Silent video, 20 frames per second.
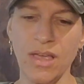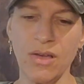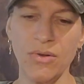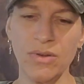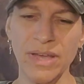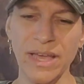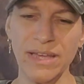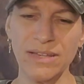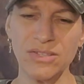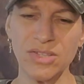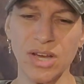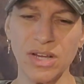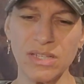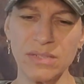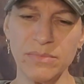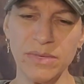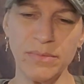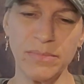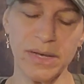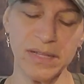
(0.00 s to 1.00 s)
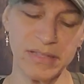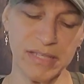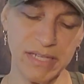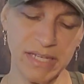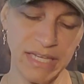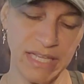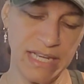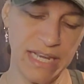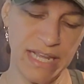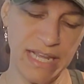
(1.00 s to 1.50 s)
Okay, talk to me about the
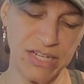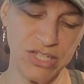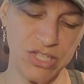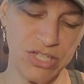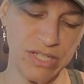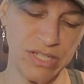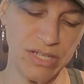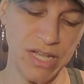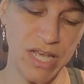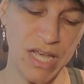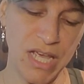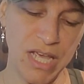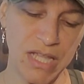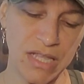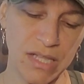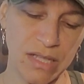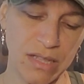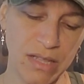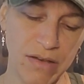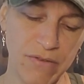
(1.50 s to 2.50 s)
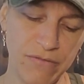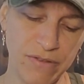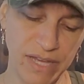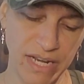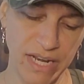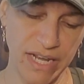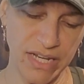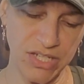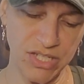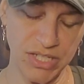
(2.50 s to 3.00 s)
connection, the love
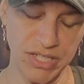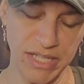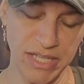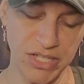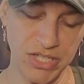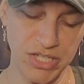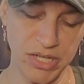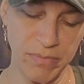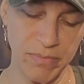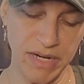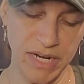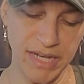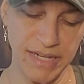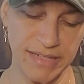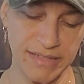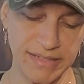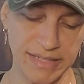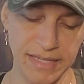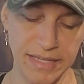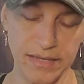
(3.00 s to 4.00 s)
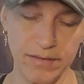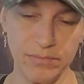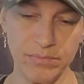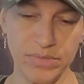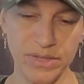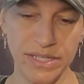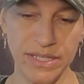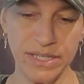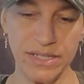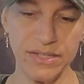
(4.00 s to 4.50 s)
connection that Gemini's in,
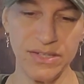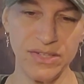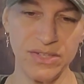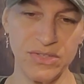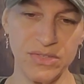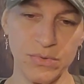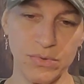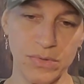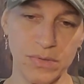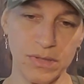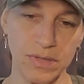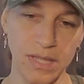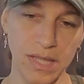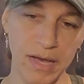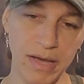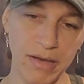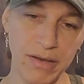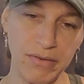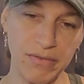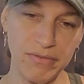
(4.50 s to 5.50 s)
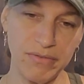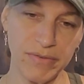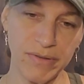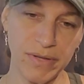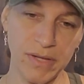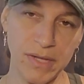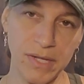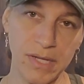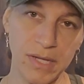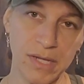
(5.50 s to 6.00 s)
please. Or love,
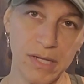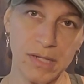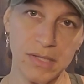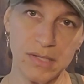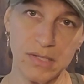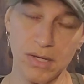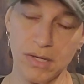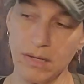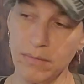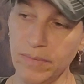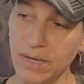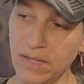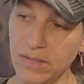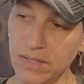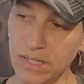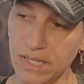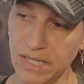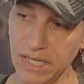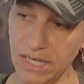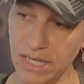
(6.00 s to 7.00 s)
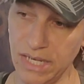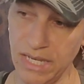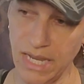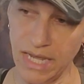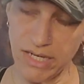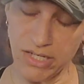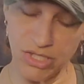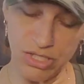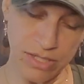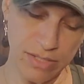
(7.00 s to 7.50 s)
talk about the
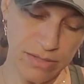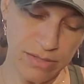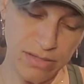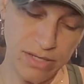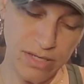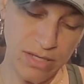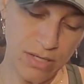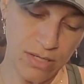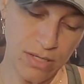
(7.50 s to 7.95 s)
connection.